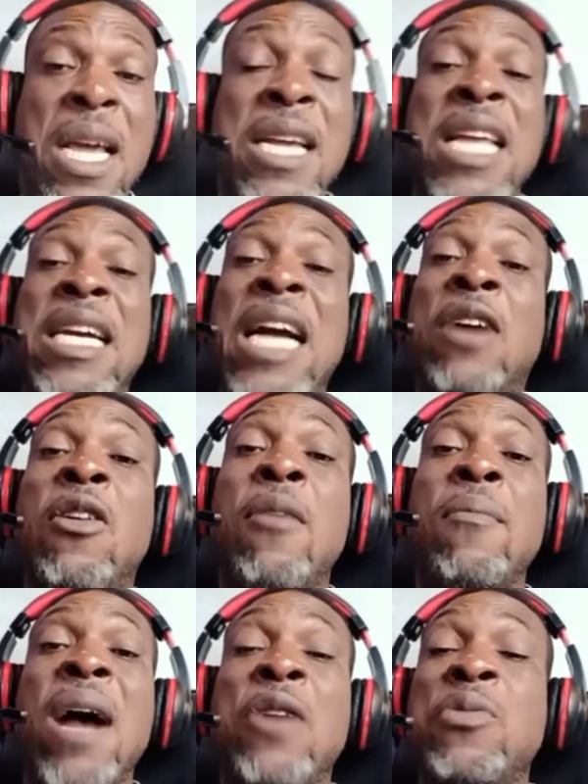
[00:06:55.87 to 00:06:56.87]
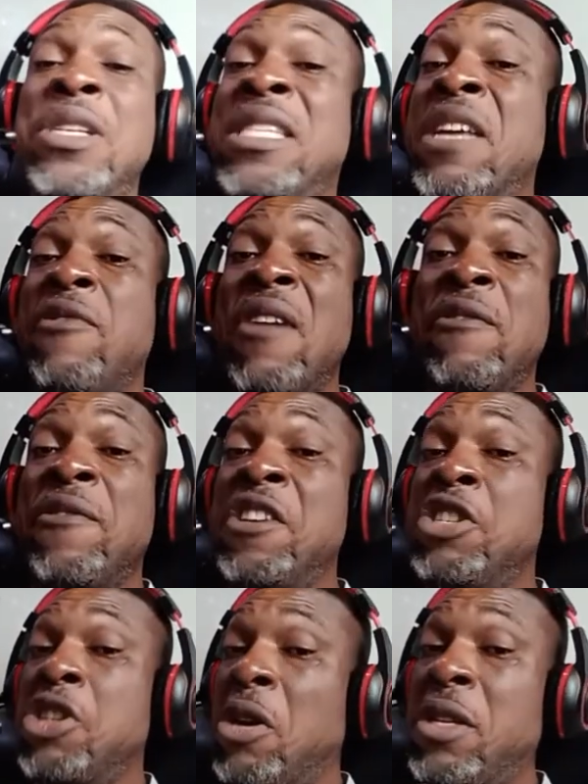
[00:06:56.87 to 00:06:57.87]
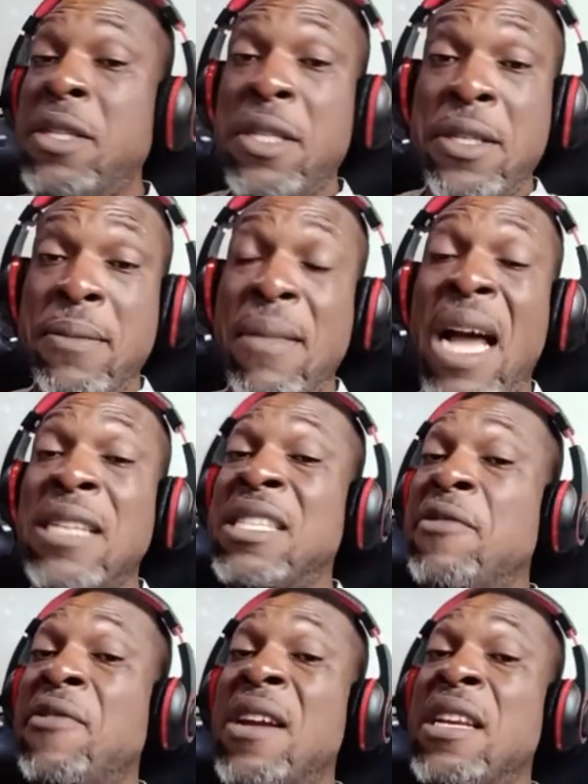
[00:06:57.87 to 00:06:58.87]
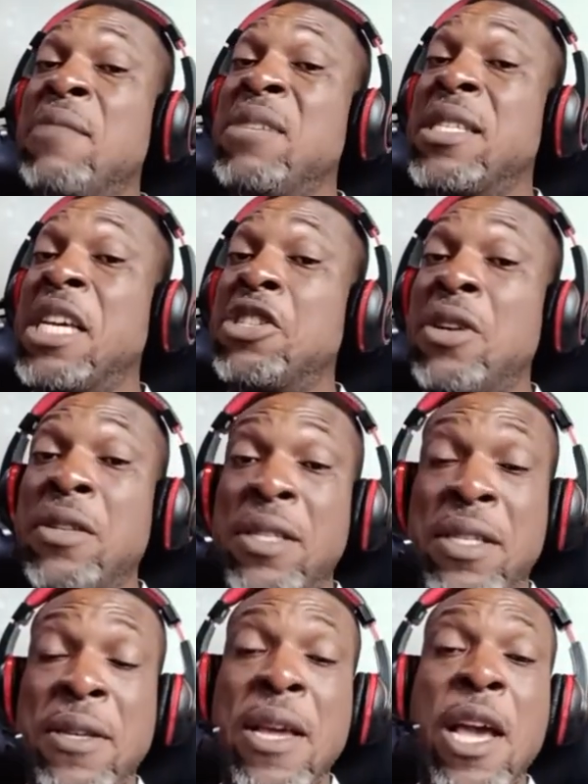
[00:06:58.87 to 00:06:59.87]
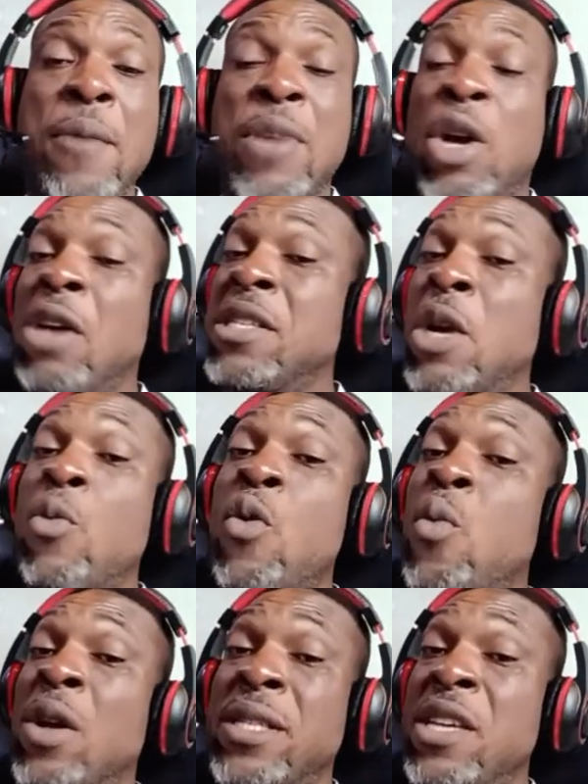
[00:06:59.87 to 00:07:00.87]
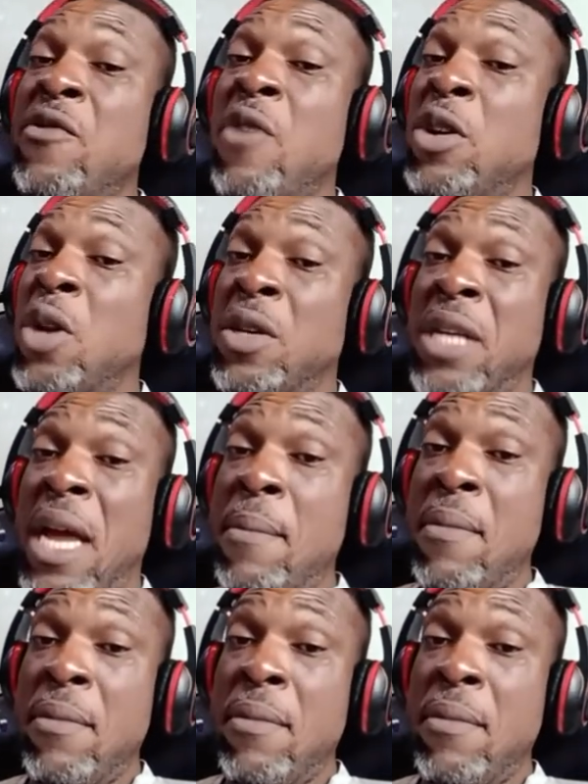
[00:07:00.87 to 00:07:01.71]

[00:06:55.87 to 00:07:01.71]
They can come back with different features and different limitations because they won't want to run on them.